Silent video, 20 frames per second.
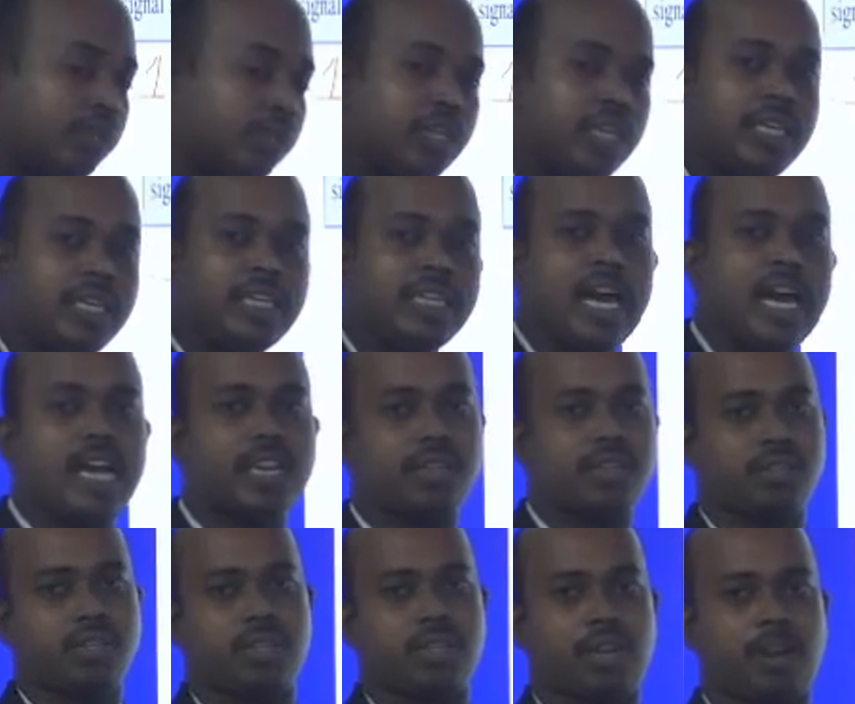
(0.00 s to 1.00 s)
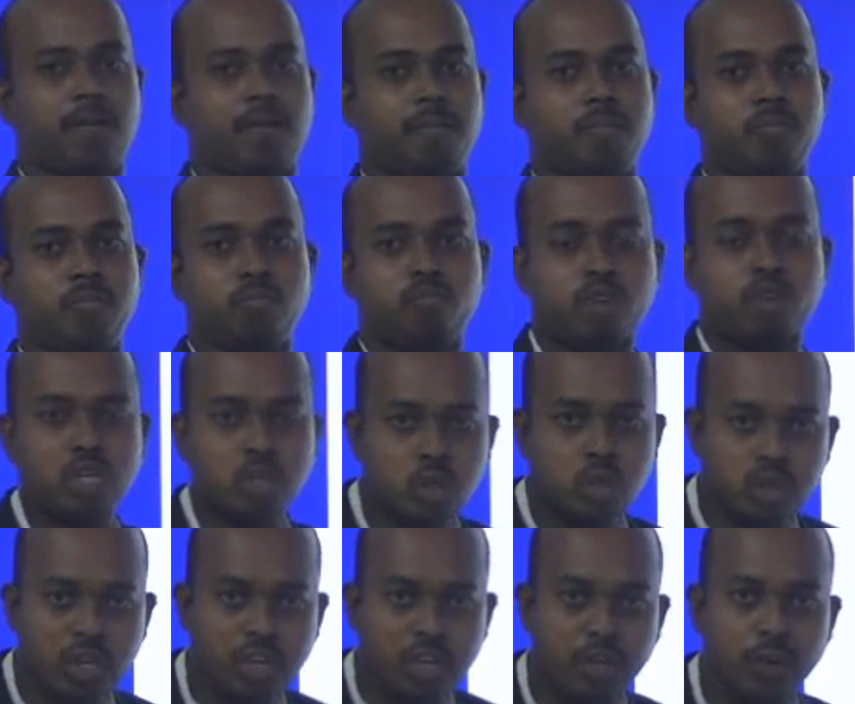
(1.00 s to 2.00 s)
the carrier signal. Once
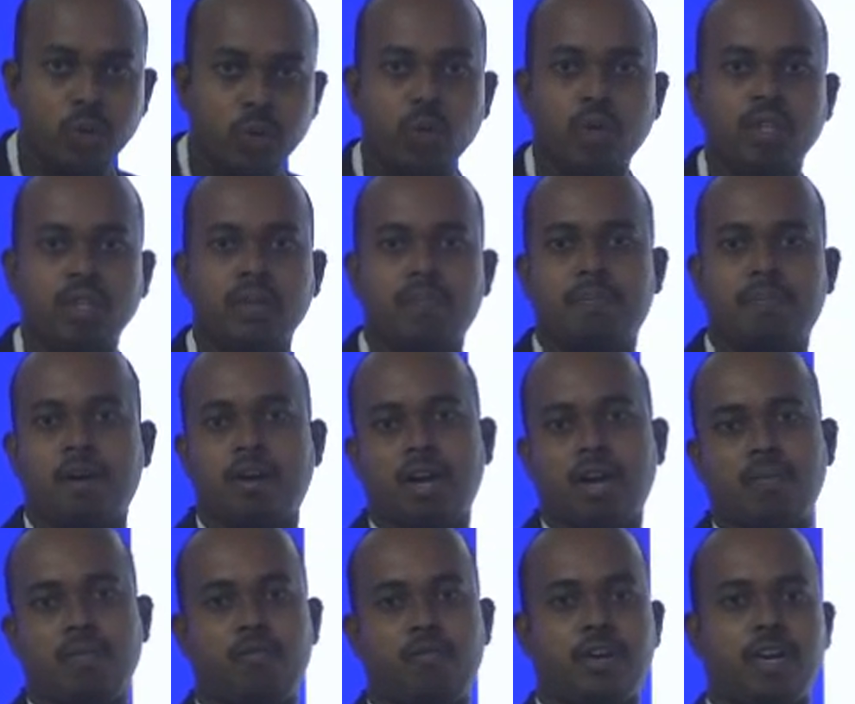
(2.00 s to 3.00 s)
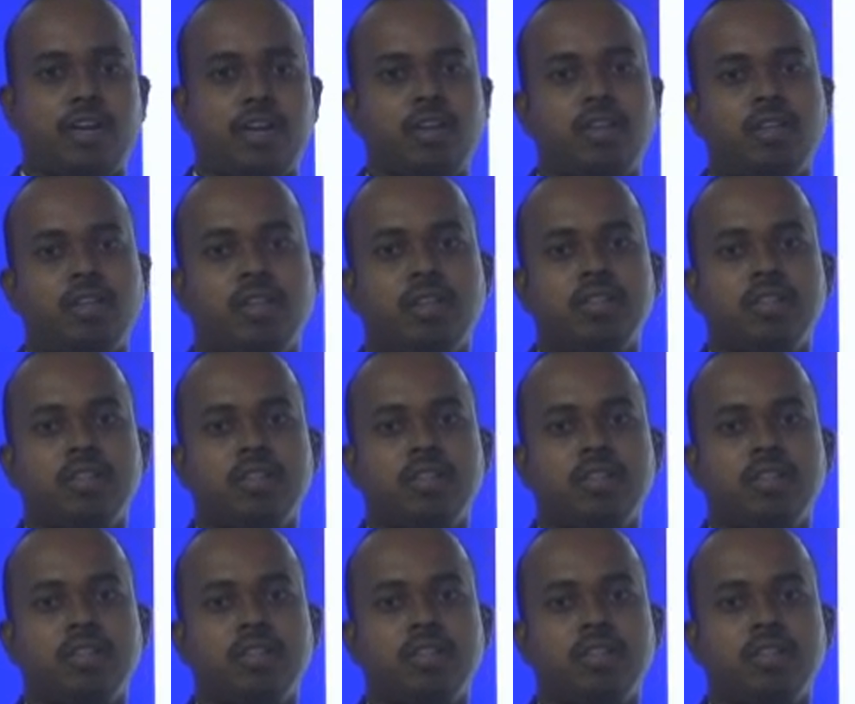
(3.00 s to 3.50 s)
you can include in the power amplifier,